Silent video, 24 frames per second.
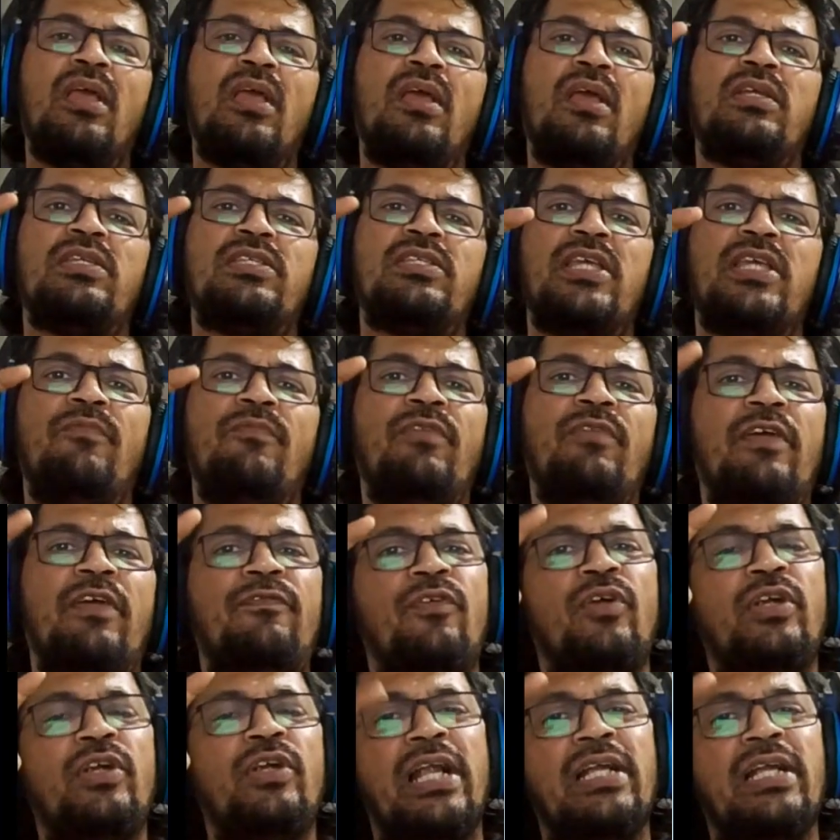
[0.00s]
Same way for
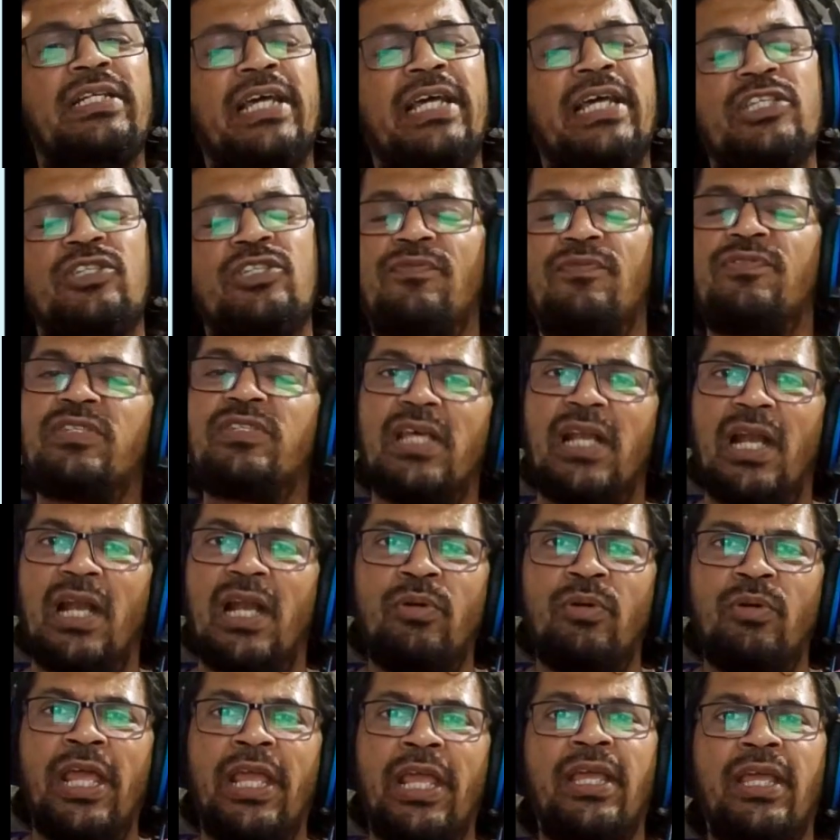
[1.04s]
delta S of surrounding,